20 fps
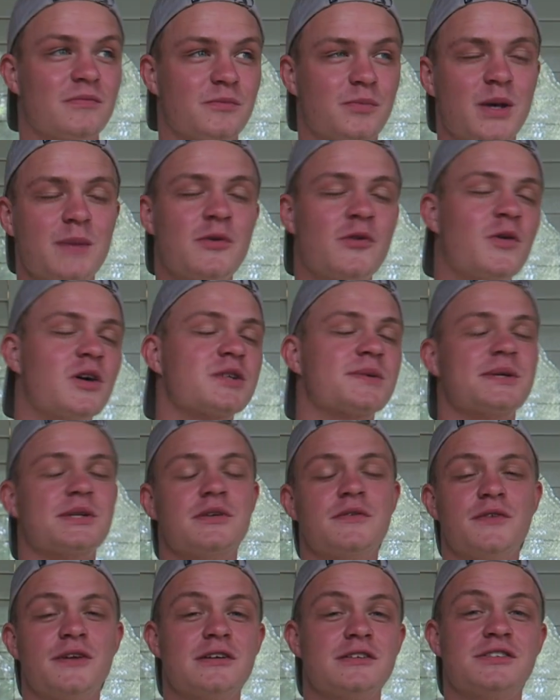people who watch my
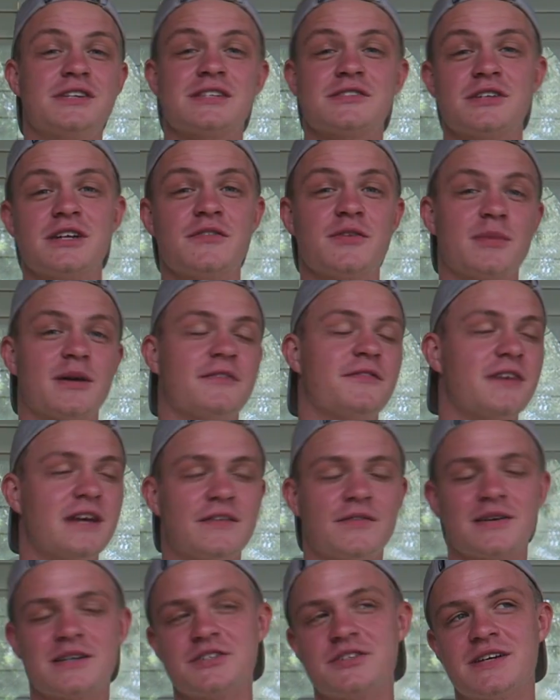YouTube videos, you guys are definitely my
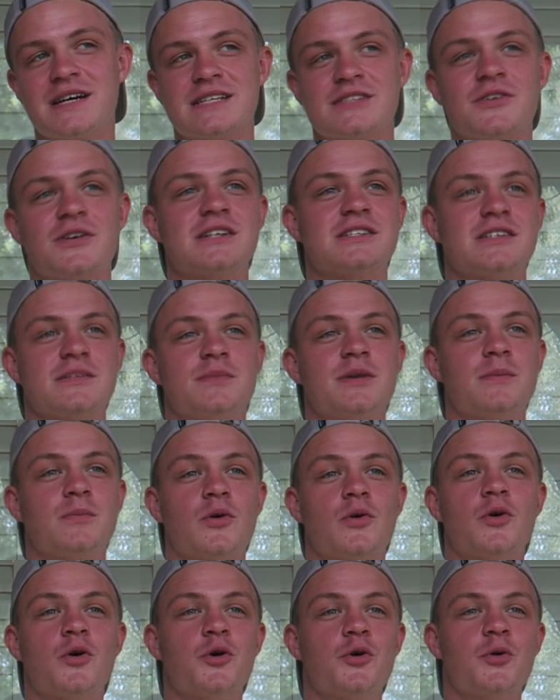favorite, because you guys are actually the
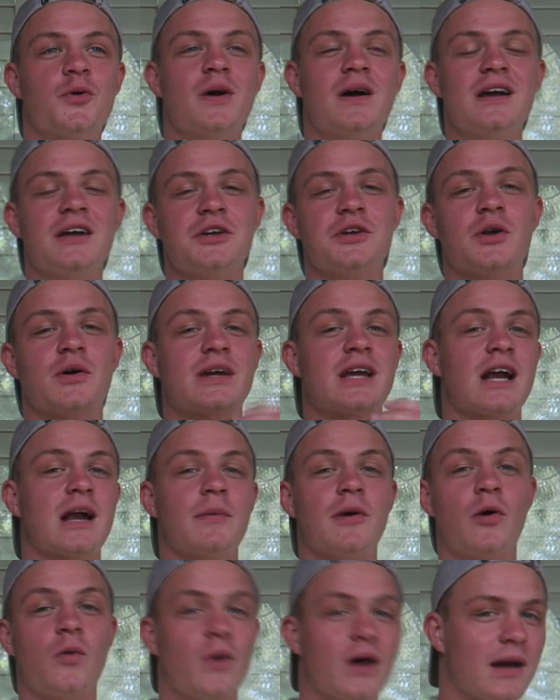people who, you know, care
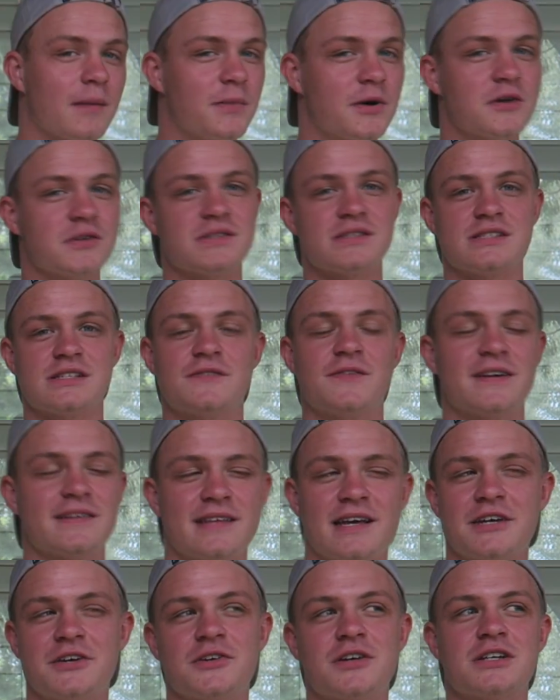about what I post and stuff like
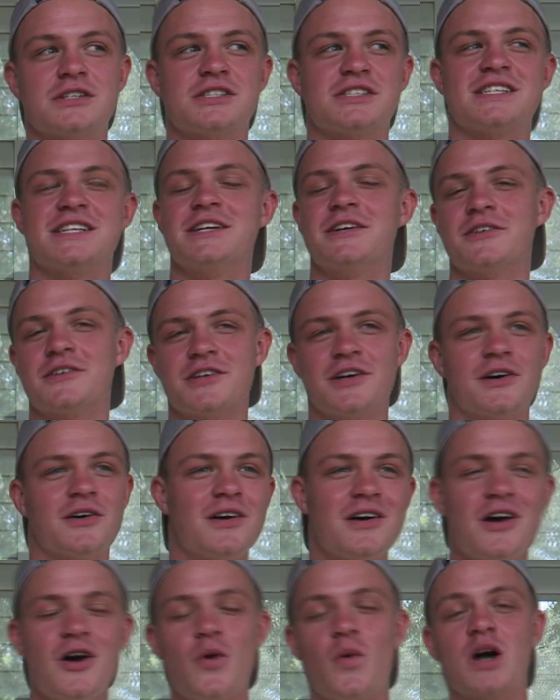that. You're not just here
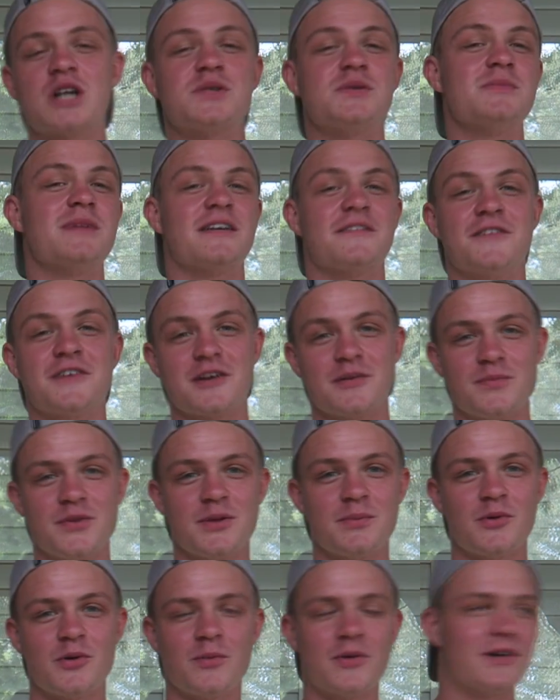to watch me make fun of
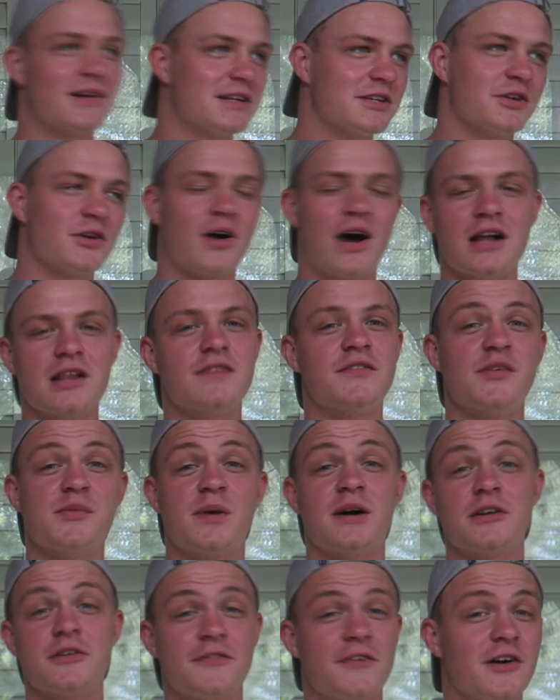people, but, you know, I love
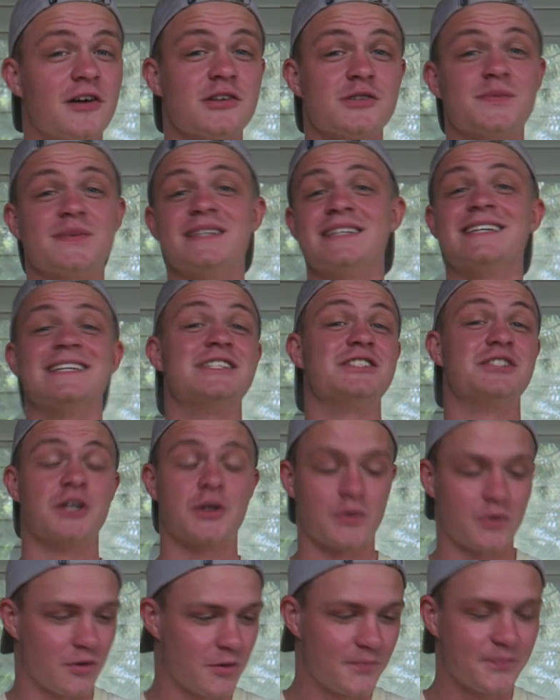everybody who follows me in
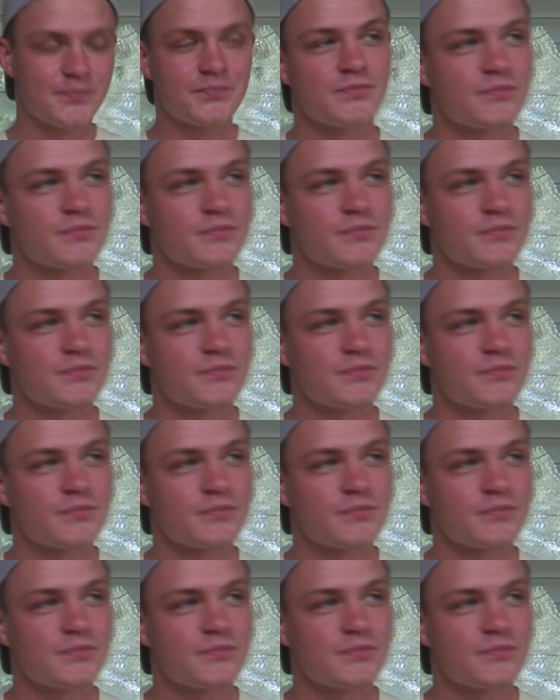general.